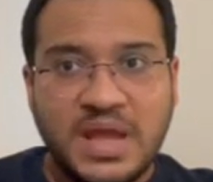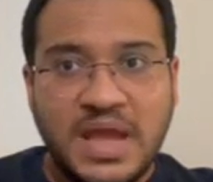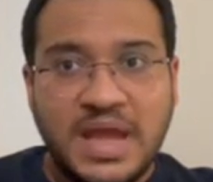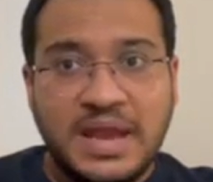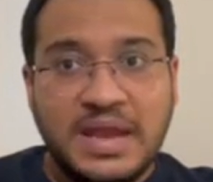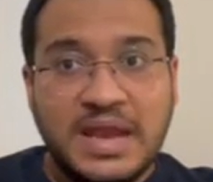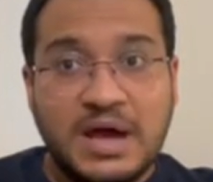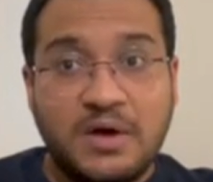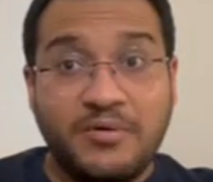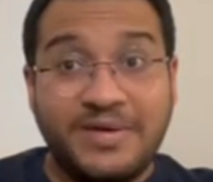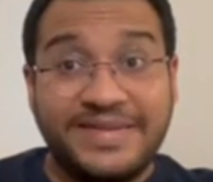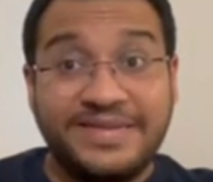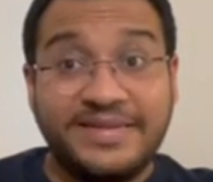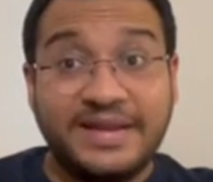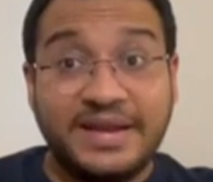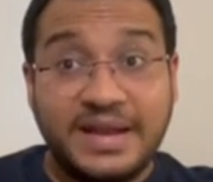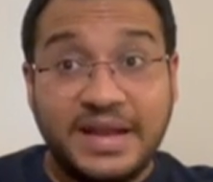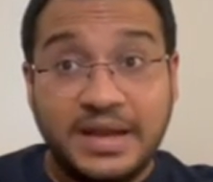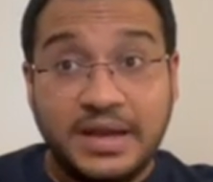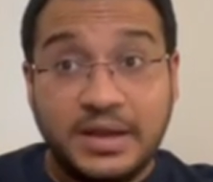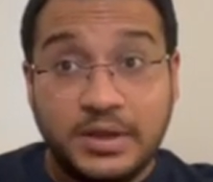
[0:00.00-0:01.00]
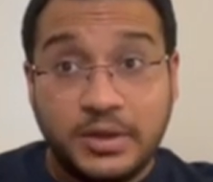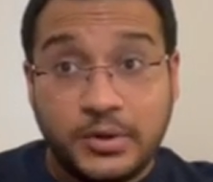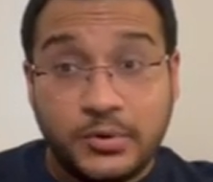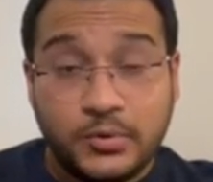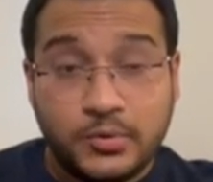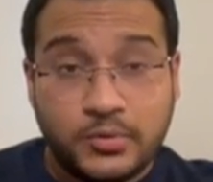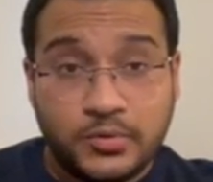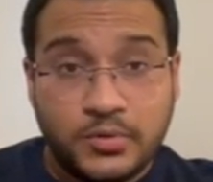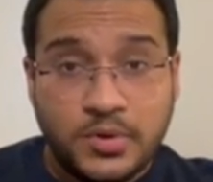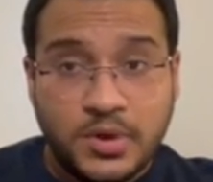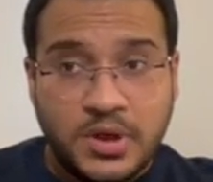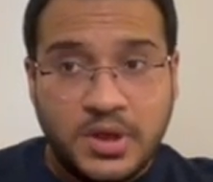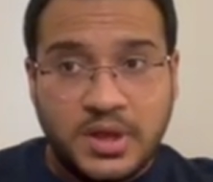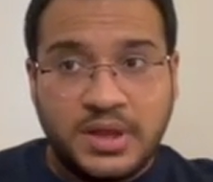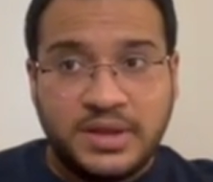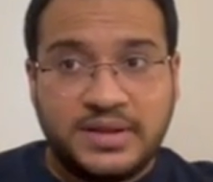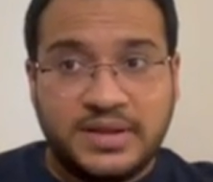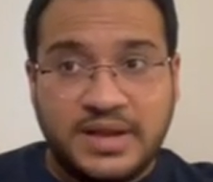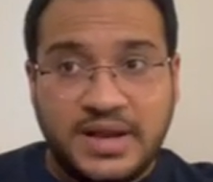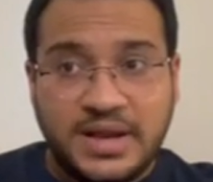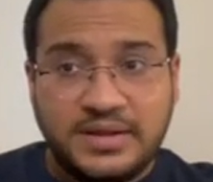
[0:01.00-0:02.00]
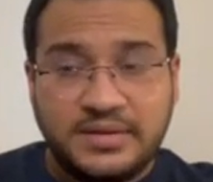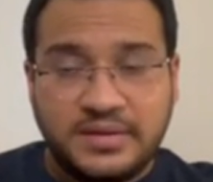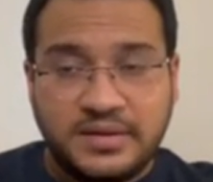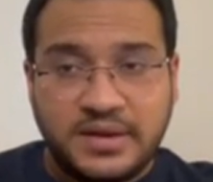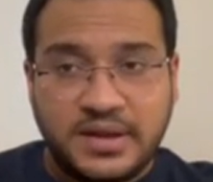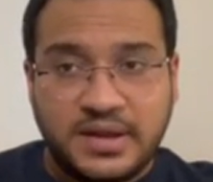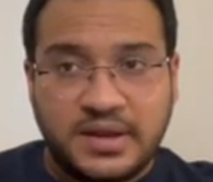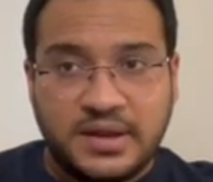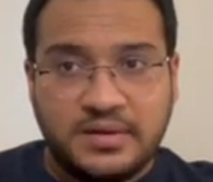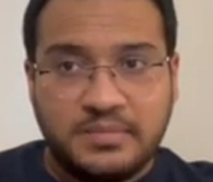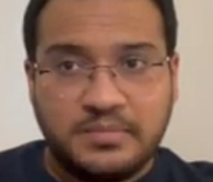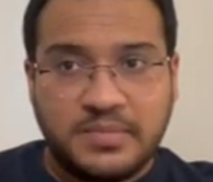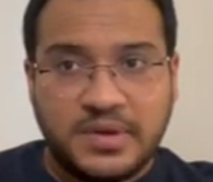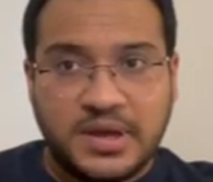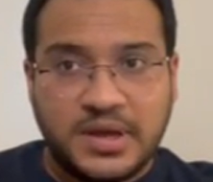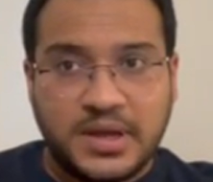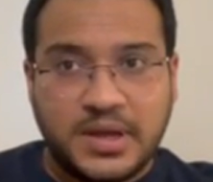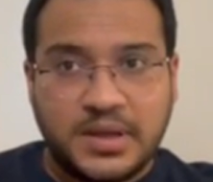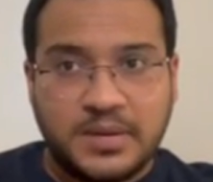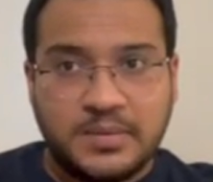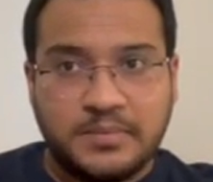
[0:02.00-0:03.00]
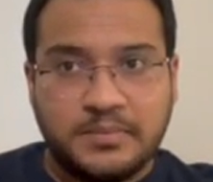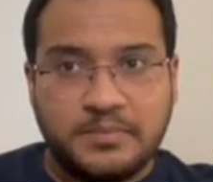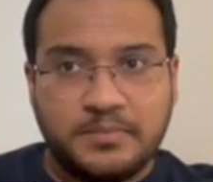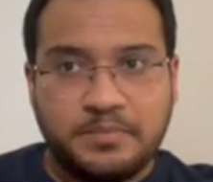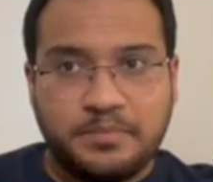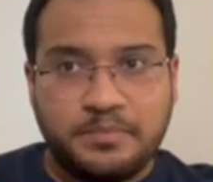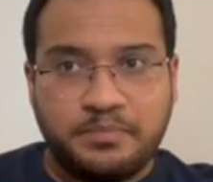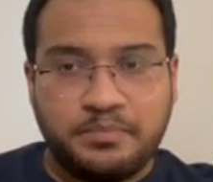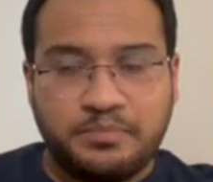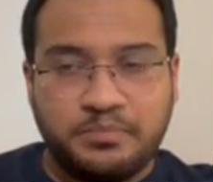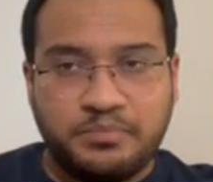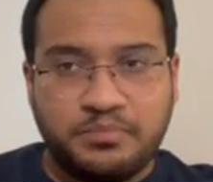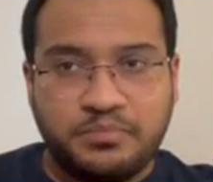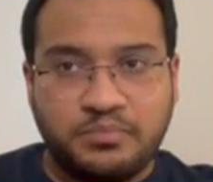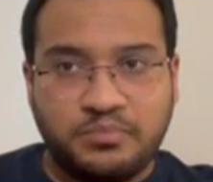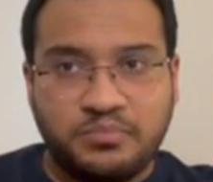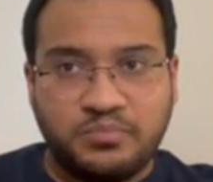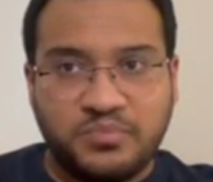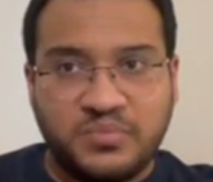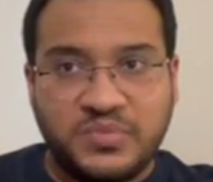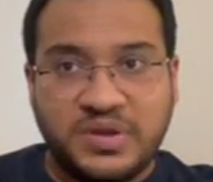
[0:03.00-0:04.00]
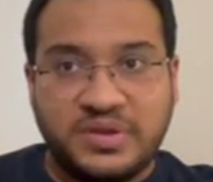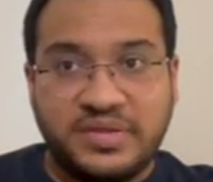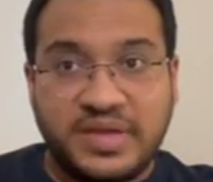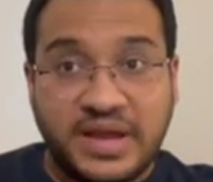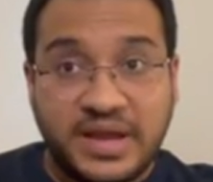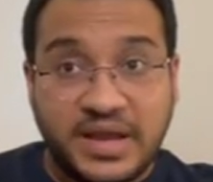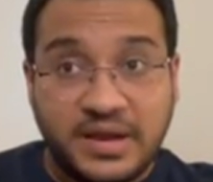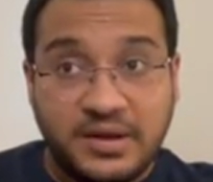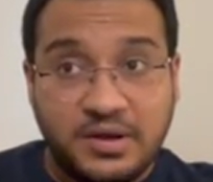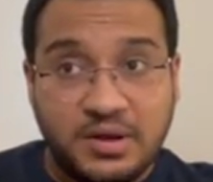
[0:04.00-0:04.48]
Now, in the day 2, the next day, the second